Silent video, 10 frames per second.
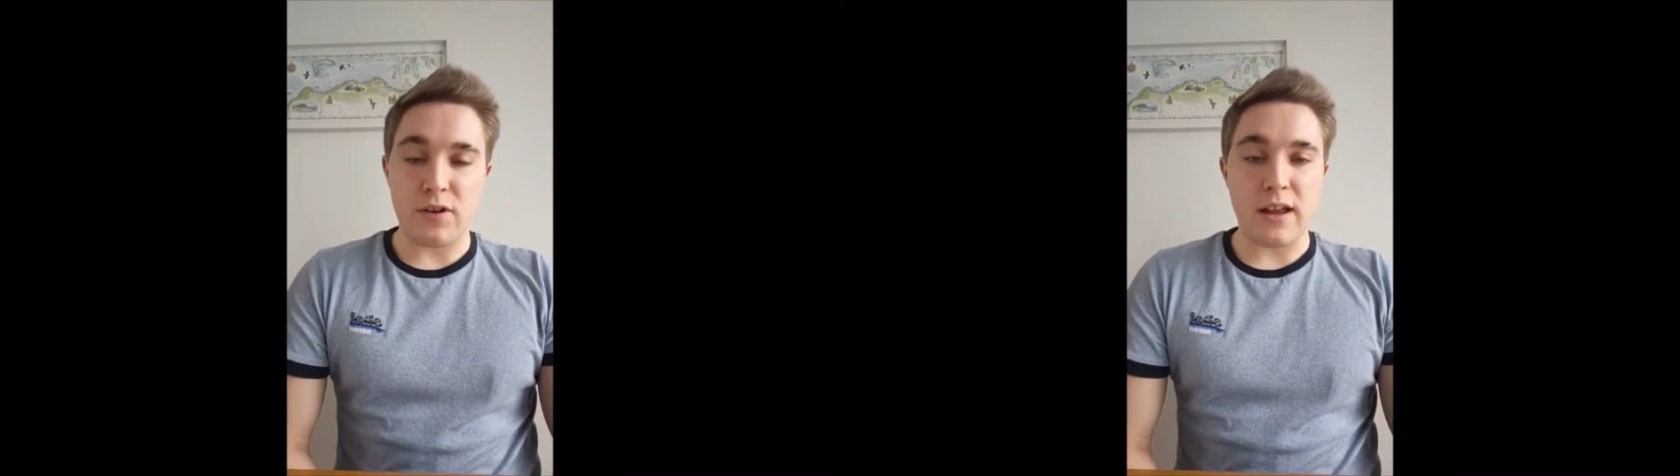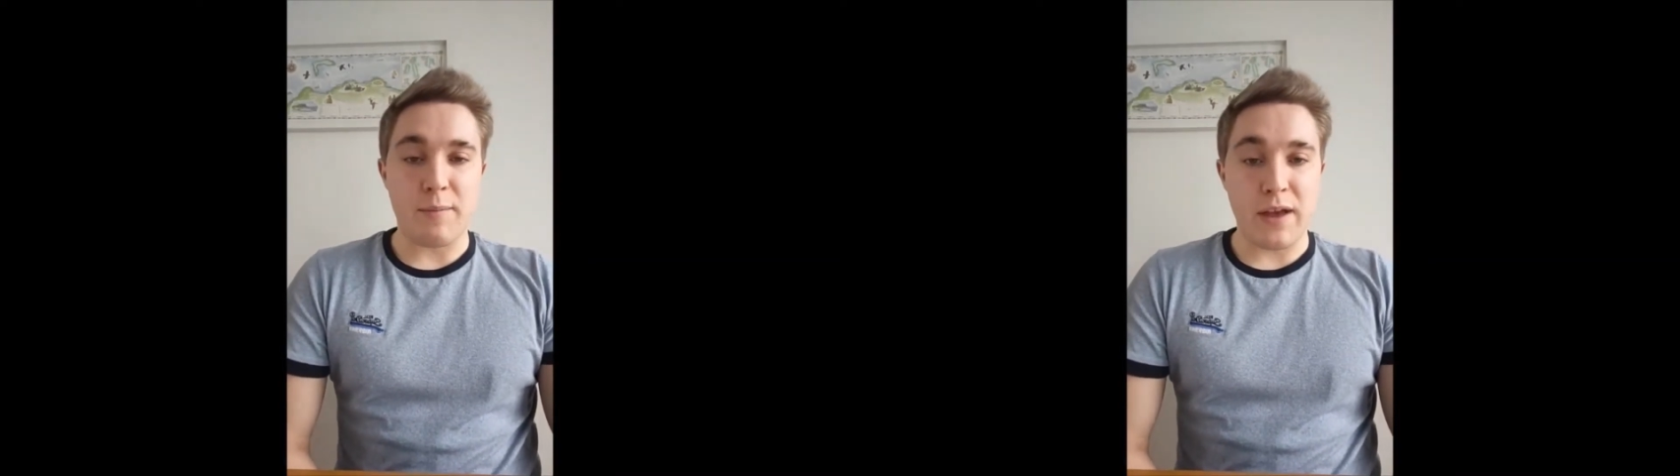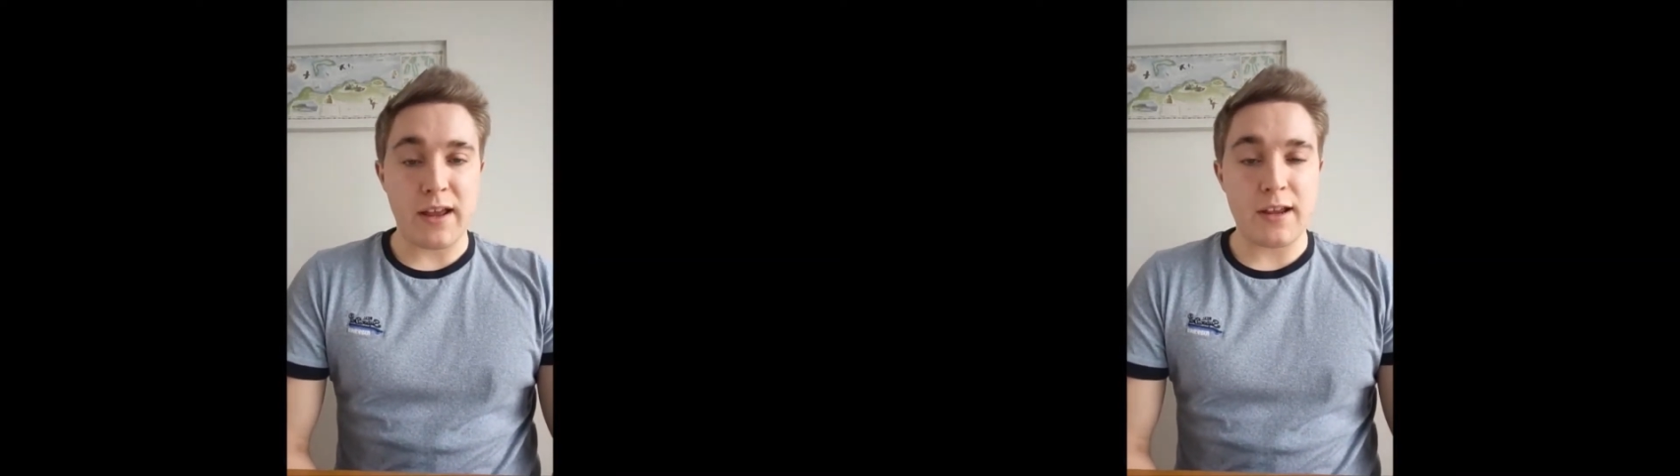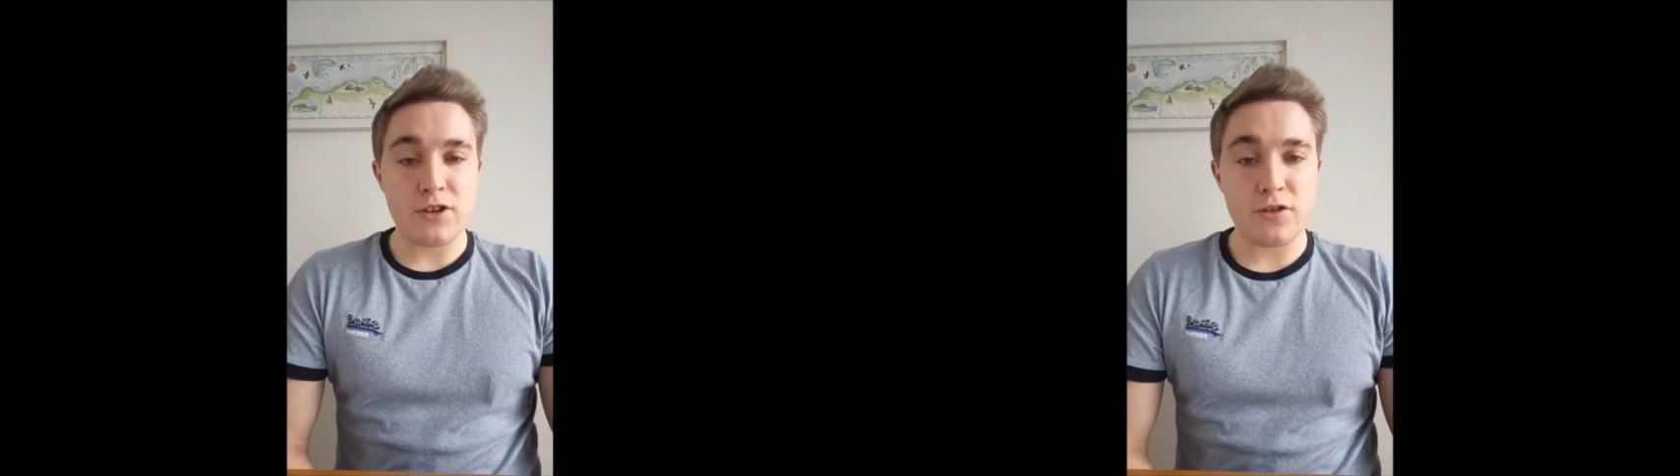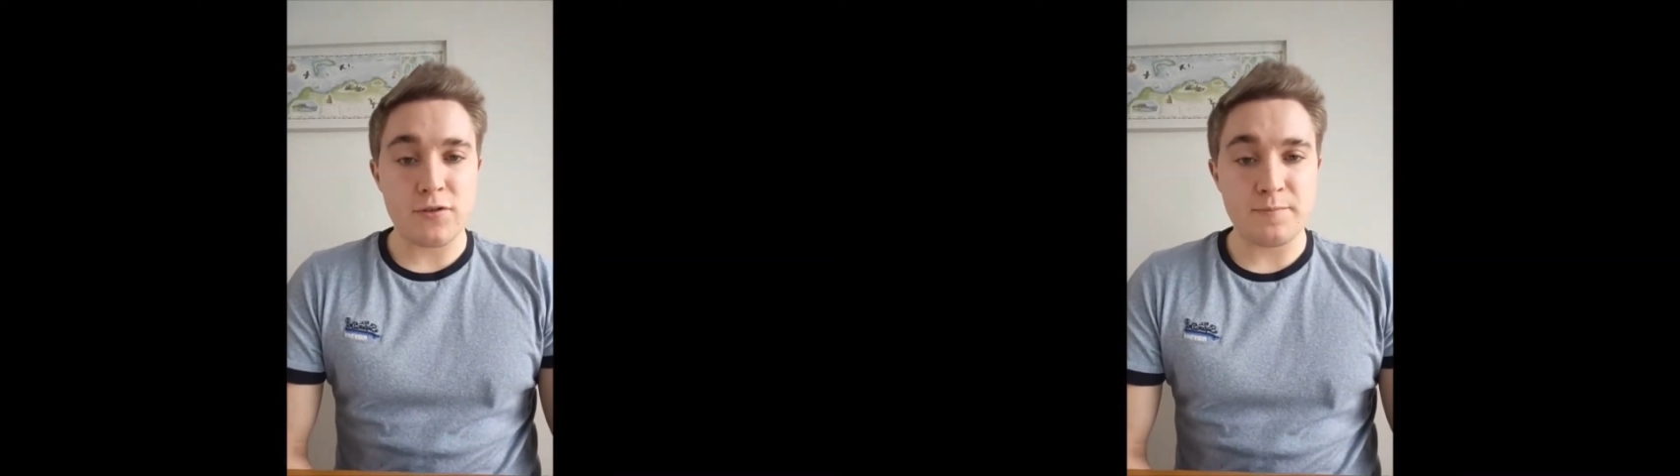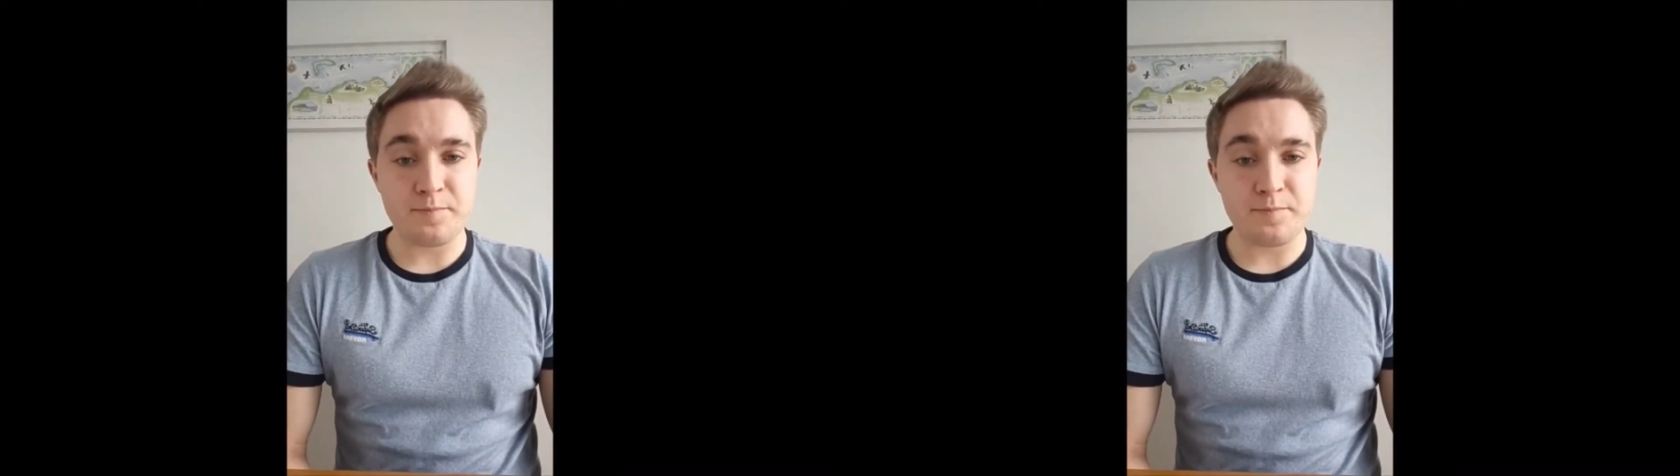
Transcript: a big issue.